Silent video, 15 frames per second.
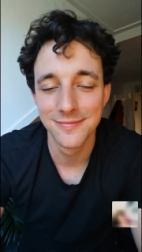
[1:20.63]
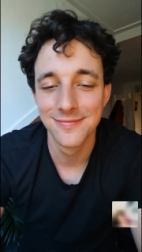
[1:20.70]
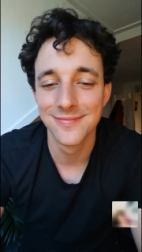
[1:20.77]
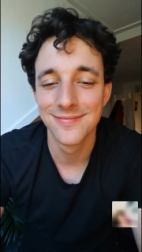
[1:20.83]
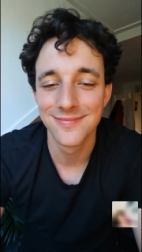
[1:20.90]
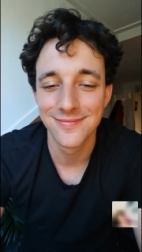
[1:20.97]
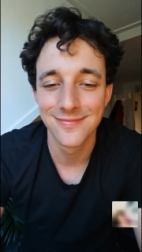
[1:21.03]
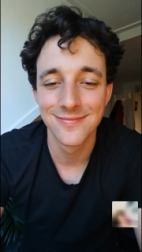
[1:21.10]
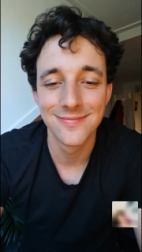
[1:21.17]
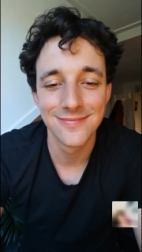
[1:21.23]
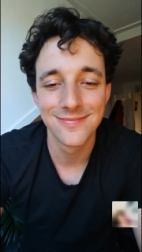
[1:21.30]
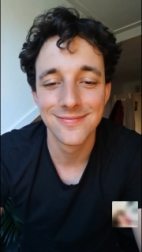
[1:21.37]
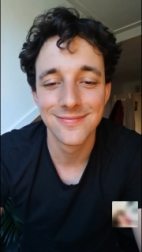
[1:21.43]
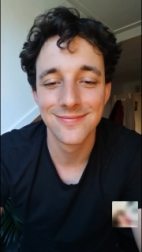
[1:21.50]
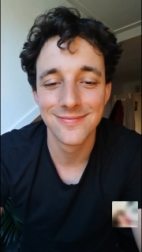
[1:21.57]
Yes,
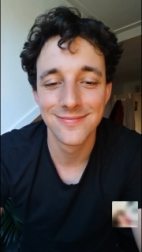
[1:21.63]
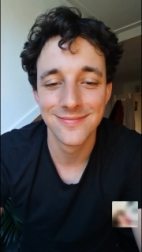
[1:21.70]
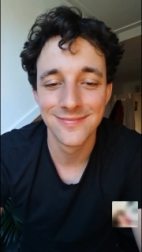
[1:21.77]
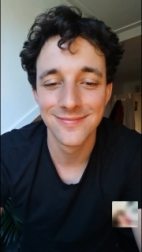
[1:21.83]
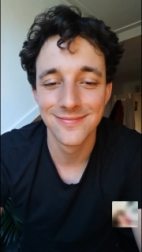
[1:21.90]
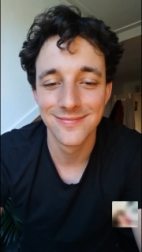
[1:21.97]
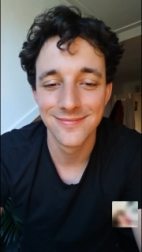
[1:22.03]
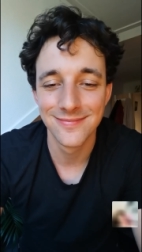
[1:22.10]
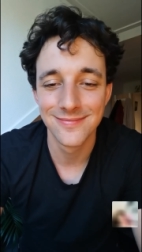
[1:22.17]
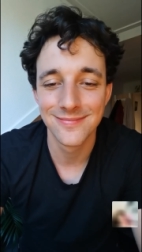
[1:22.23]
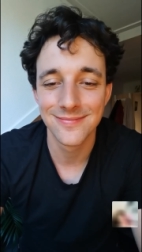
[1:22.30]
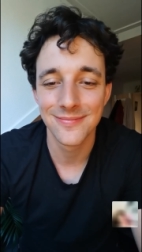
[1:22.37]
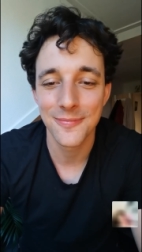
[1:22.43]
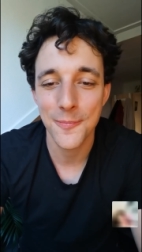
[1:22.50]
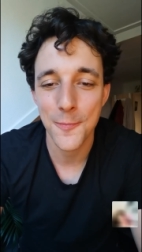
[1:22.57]
I'm, I mean, I've
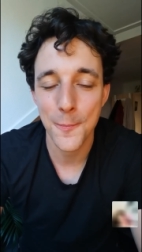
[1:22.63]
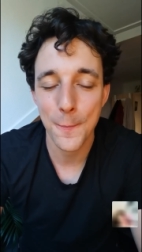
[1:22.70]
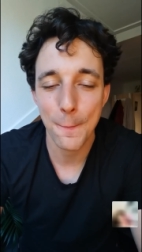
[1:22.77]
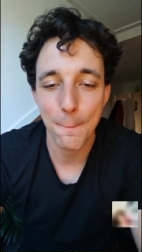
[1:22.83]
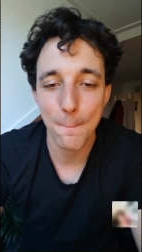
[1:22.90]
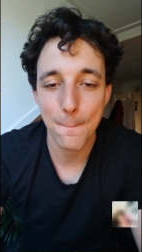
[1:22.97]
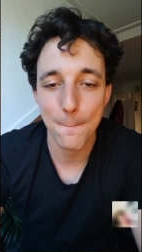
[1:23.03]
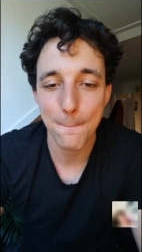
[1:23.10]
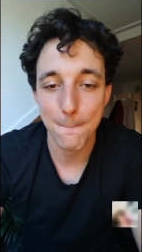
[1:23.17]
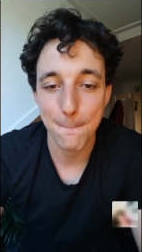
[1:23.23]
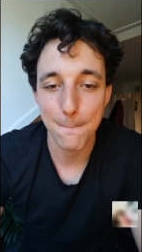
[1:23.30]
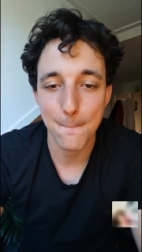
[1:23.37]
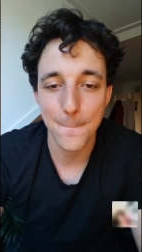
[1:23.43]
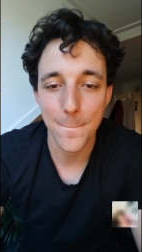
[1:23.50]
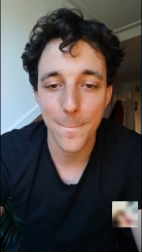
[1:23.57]
been studying
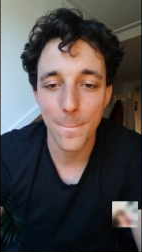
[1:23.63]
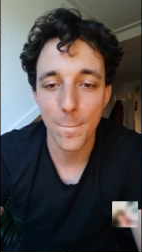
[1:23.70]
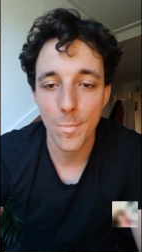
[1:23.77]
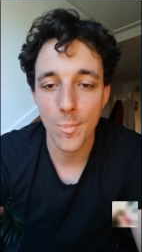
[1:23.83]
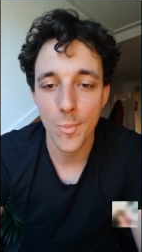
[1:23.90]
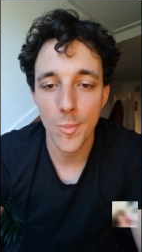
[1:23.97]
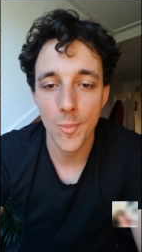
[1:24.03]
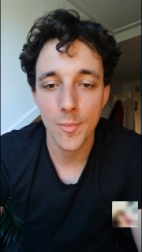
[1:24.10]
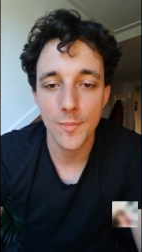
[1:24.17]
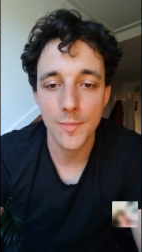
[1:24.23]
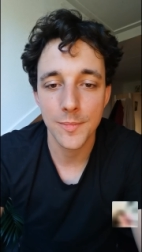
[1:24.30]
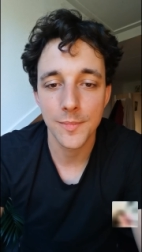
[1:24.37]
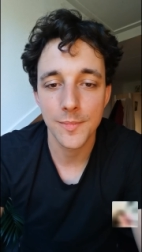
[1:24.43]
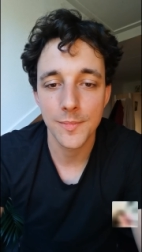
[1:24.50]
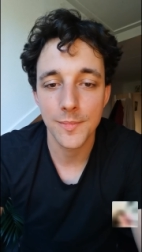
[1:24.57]
English for a long
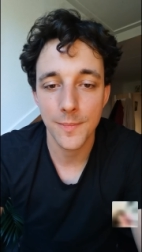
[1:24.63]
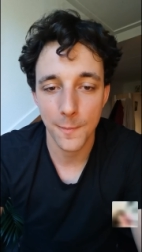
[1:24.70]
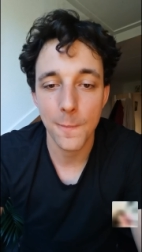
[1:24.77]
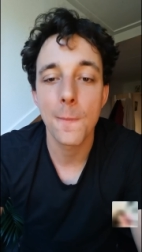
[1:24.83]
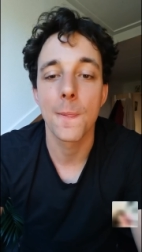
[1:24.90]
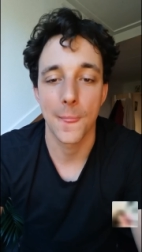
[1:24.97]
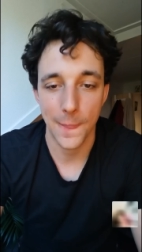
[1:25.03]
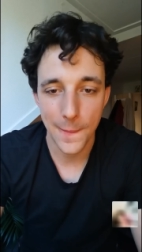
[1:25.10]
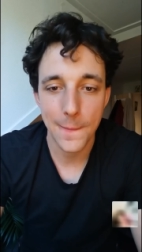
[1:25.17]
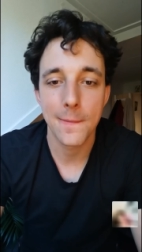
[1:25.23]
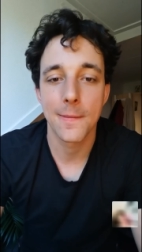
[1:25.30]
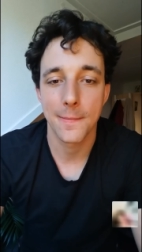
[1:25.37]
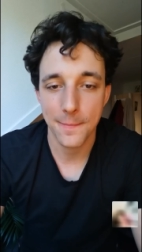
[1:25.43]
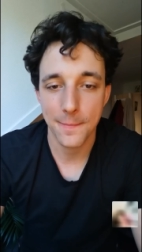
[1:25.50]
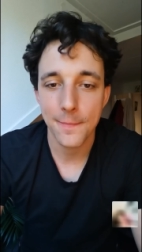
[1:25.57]
time. It's
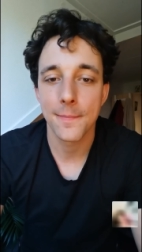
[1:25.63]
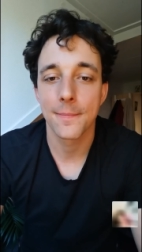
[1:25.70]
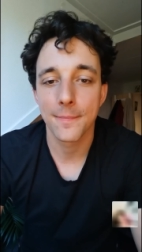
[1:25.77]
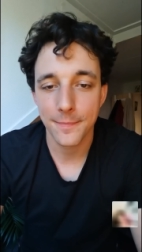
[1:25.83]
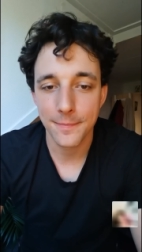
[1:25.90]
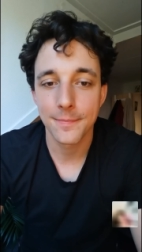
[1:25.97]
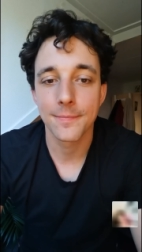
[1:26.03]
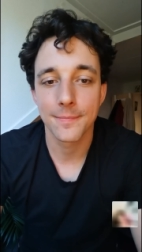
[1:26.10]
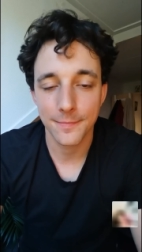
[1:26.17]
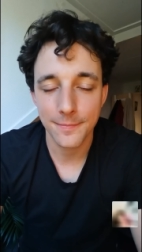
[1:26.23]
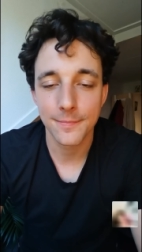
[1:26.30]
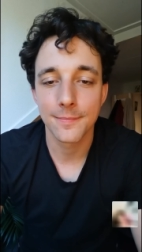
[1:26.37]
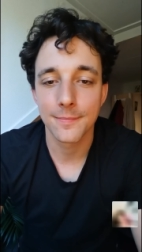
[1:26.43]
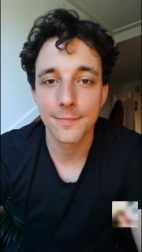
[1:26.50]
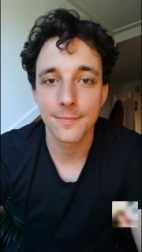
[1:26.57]
hard to
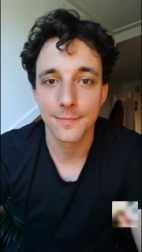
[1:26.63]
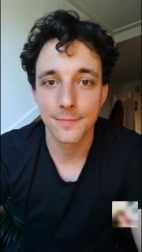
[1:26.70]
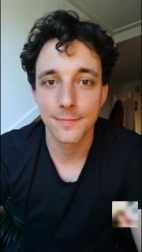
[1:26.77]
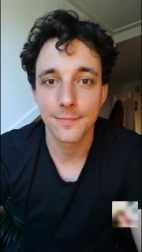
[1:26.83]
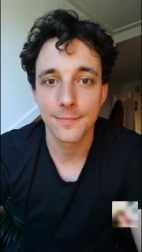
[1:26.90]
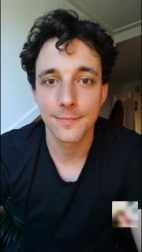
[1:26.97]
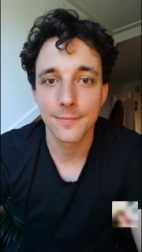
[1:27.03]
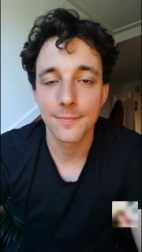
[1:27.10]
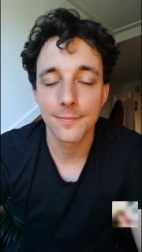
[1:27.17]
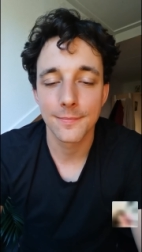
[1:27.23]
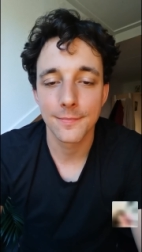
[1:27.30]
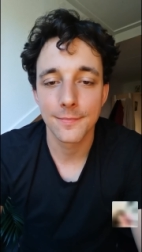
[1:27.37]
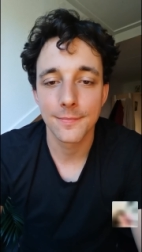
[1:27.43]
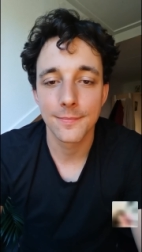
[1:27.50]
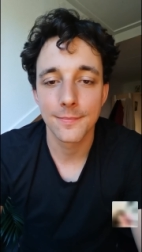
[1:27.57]
practice, but I, I
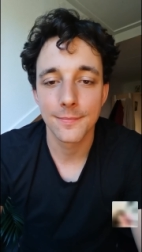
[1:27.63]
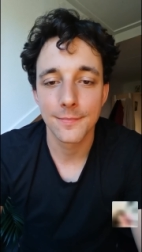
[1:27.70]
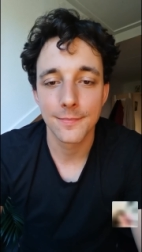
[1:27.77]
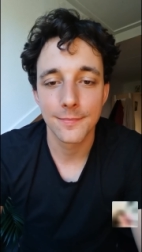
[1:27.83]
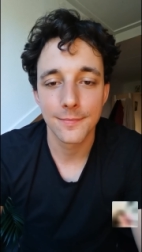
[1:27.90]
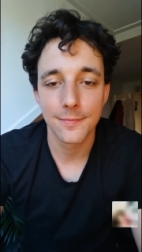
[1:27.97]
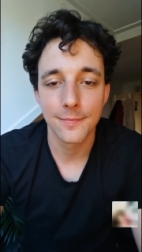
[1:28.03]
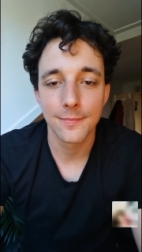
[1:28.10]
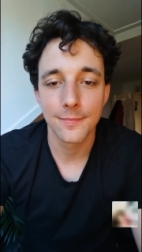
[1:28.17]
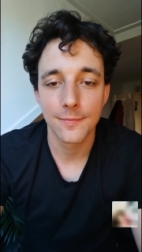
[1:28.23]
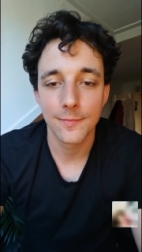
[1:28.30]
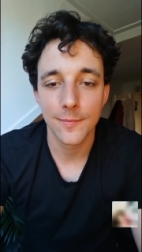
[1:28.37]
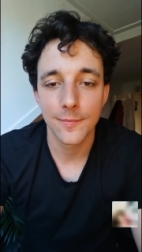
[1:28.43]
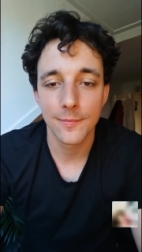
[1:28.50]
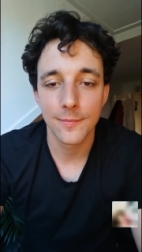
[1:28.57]
like it a lot
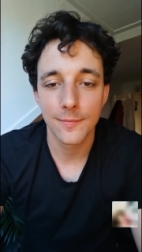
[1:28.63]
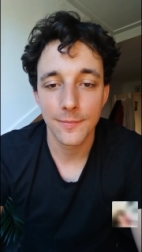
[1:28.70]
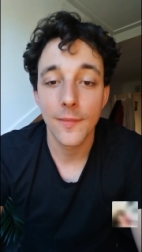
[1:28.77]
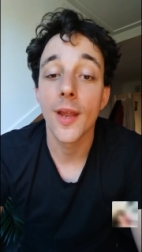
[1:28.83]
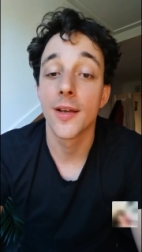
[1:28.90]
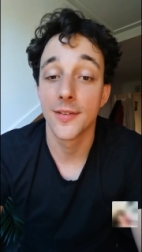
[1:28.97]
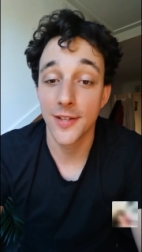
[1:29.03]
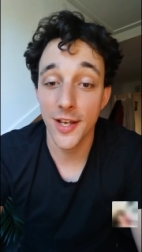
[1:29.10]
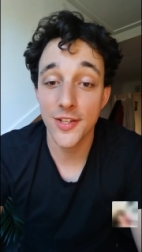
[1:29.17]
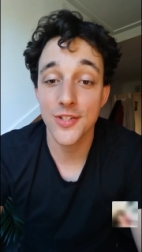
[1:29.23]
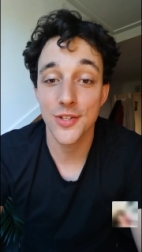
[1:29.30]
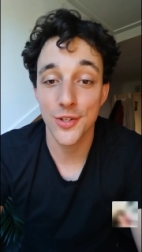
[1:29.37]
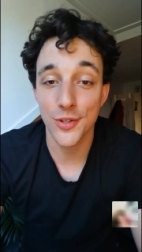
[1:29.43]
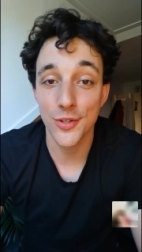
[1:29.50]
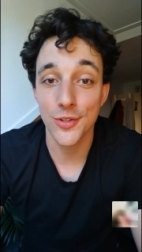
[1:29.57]
since That's
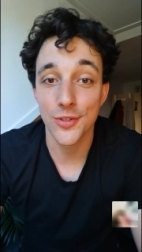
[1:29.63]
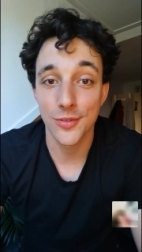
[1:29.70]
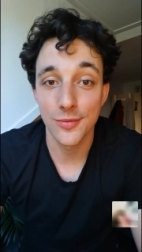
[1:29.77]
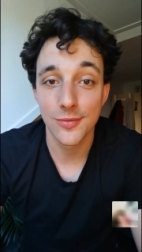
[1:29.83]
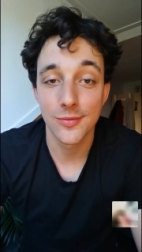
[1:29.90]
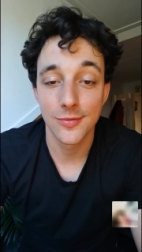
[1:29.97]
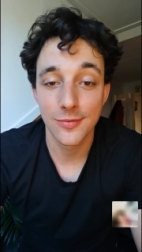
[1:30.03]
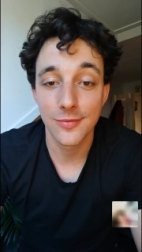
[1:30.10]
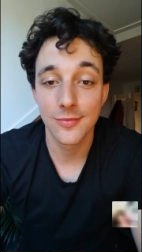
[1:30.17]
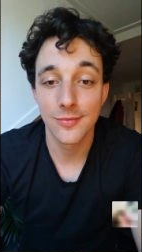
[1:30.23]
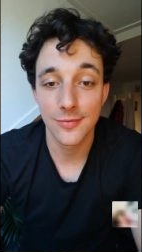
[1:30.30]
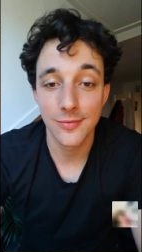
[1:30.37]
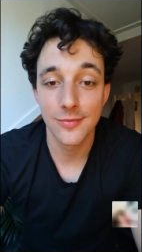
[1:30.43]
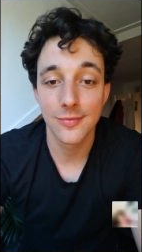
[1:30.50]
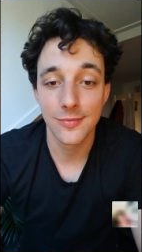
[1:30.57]
I was a little
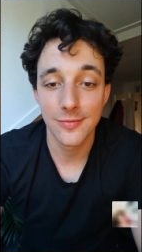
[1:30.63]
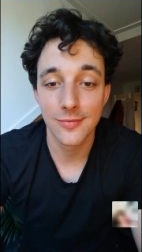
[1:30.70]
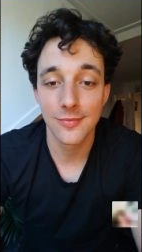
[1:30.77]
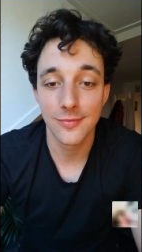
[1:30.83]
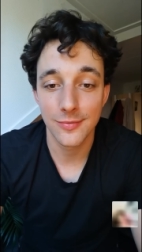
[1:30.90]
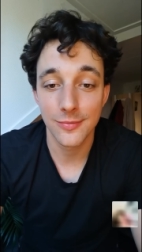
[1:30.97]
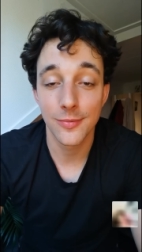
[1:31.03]
girl. Yes.